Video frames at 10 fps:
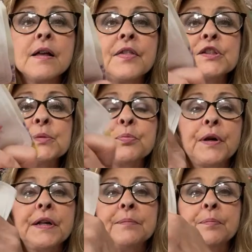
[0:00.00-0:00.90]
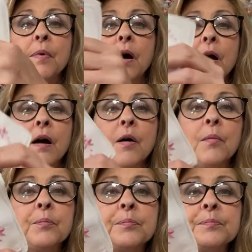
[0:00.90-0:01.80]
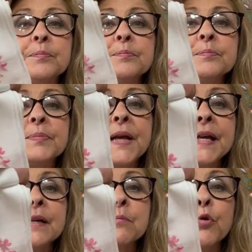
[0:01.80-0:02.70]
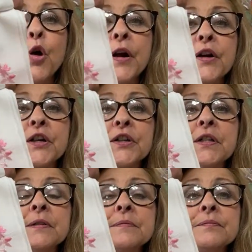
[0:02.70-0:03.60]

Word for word: this pretty uh, pink embroidered,